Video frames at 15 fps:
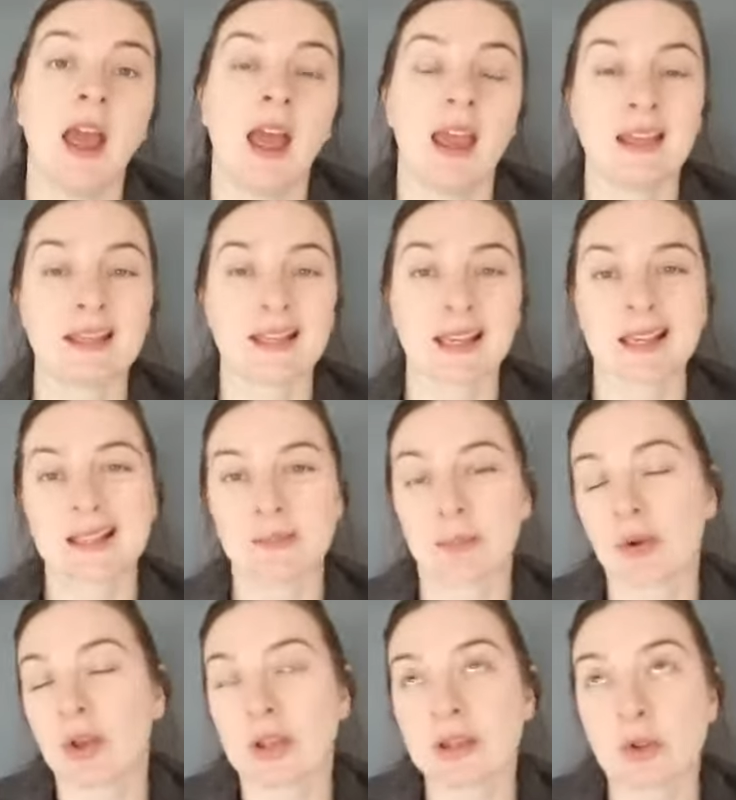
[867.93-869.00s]

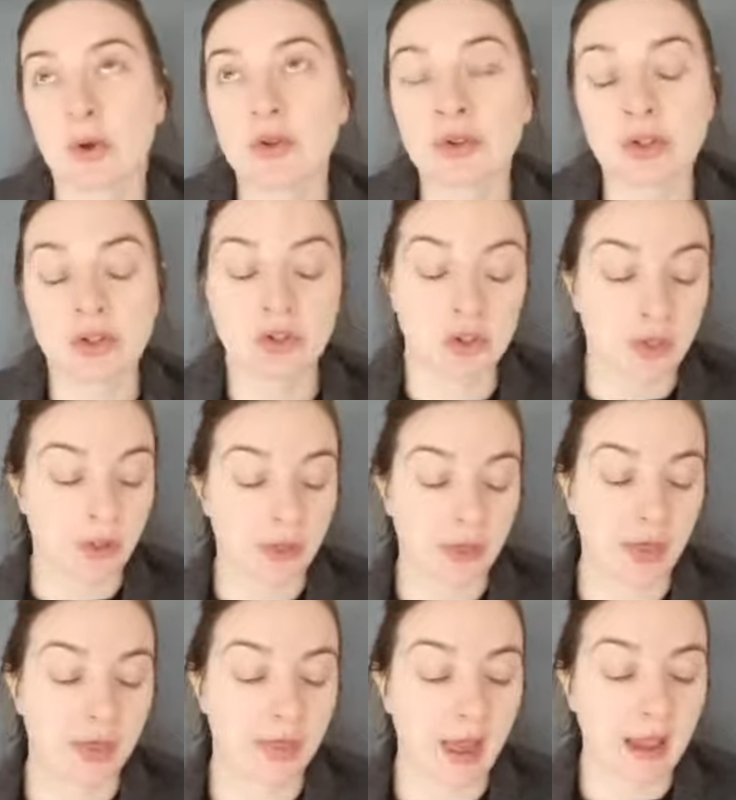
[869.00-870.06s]
it's understood
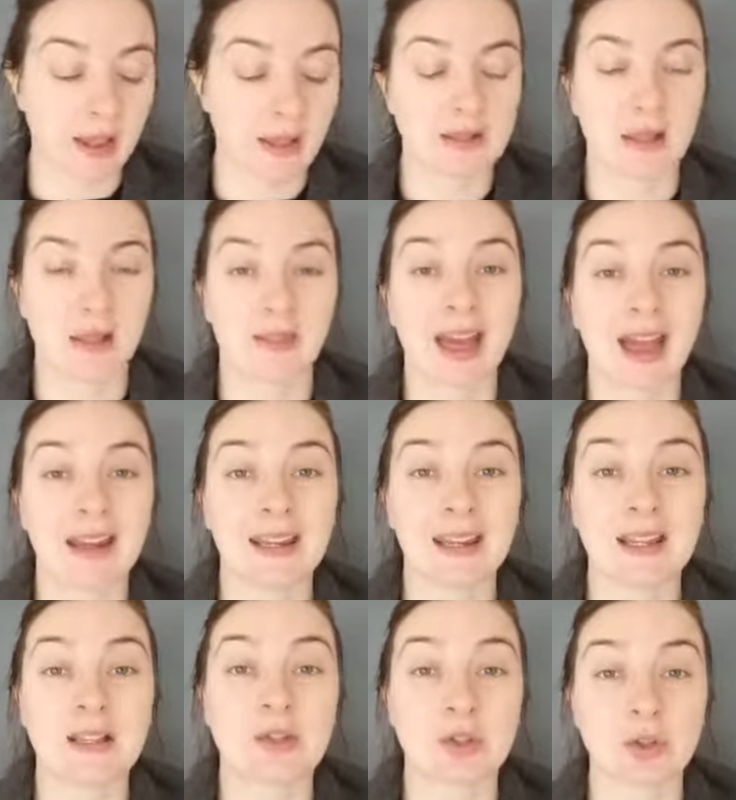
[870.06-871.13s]
that
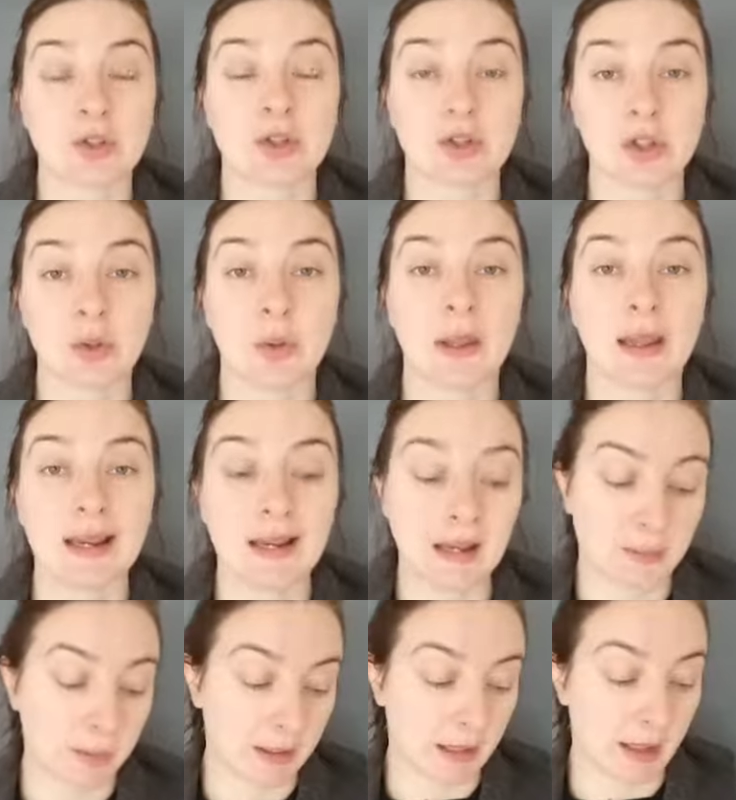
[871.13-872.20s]
needs us to
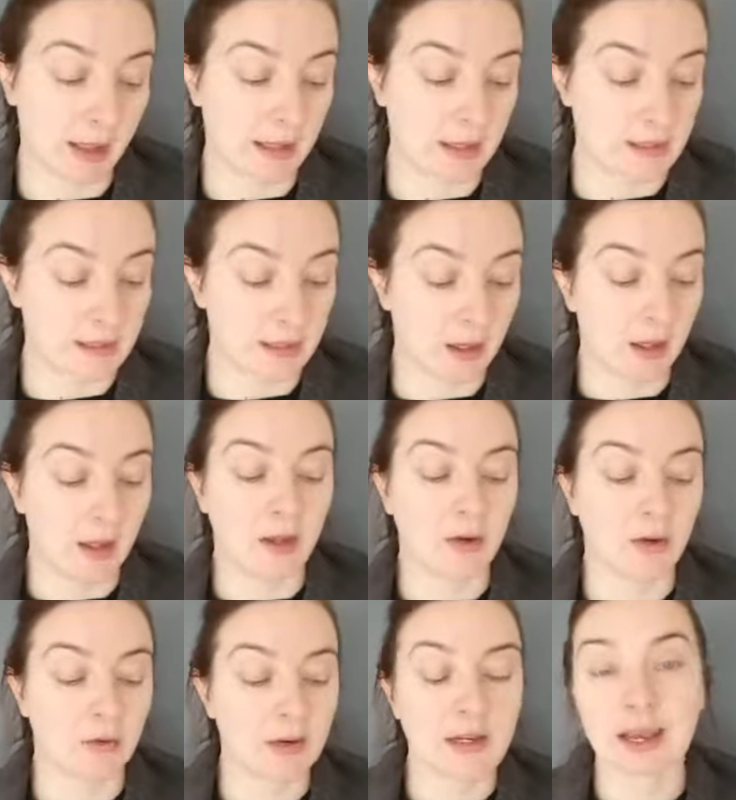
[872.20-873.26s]
eliminate
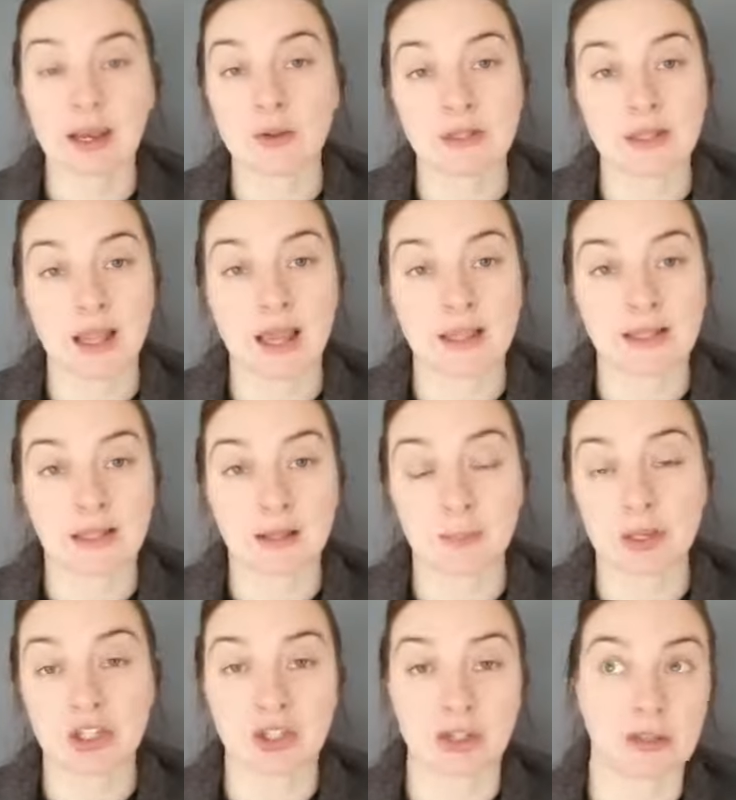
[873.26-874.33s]
greenhouse gas
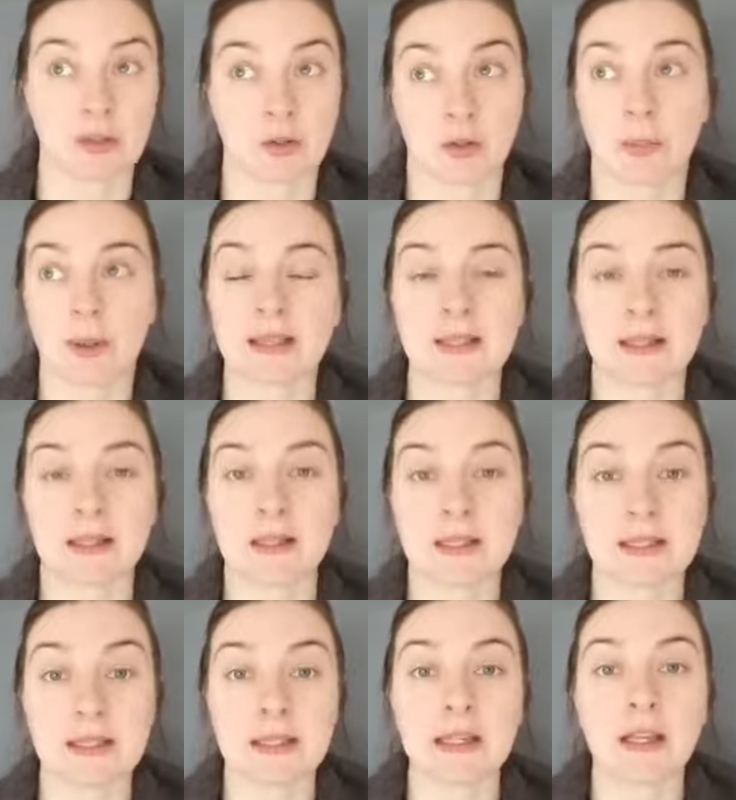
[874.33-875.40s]
emissions, or basically
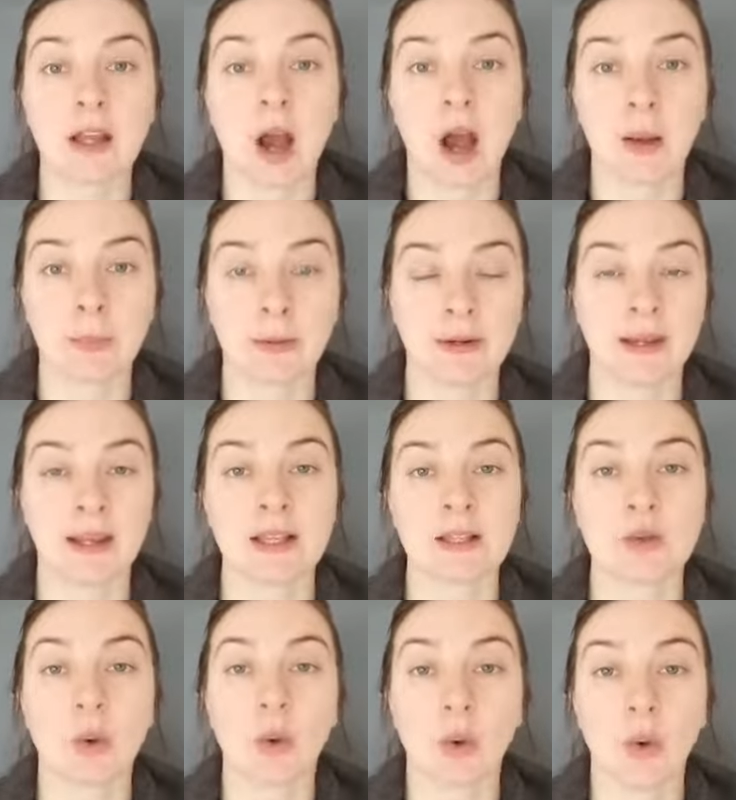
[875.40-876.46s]
decarbonize
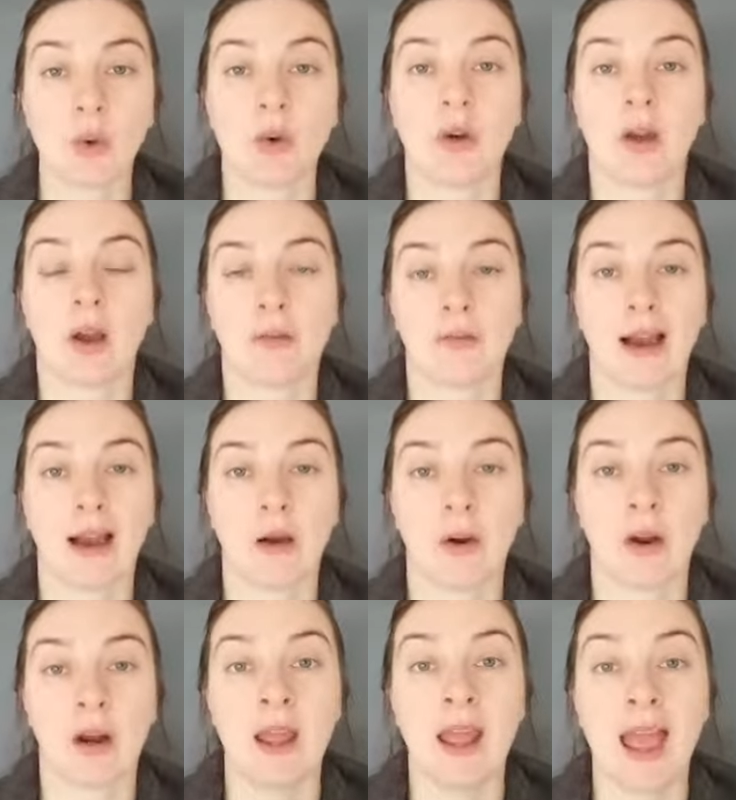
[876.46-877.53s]
all of
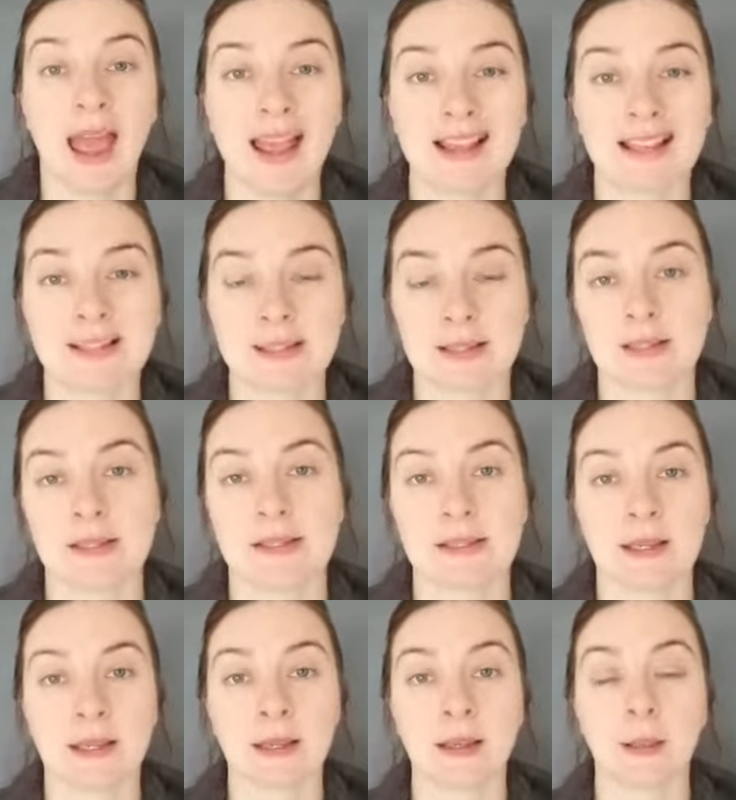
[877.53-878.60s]
our
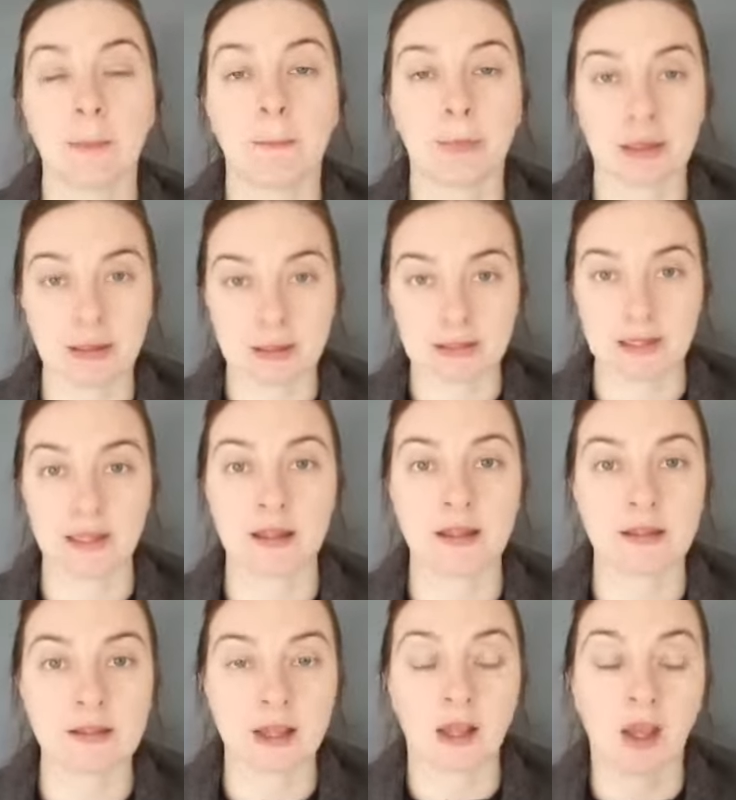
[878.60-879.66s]
existing
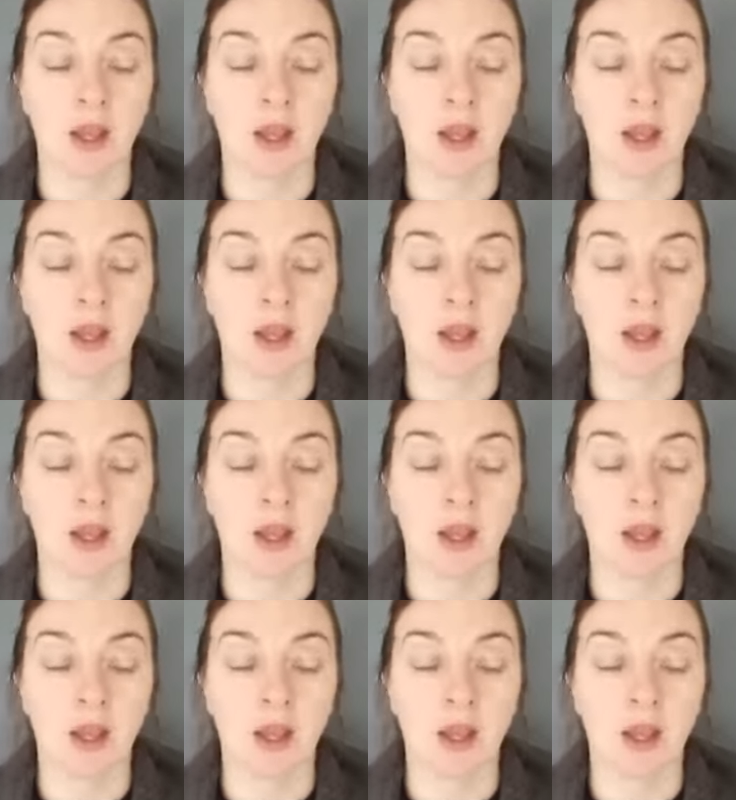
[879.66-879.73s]
buildings,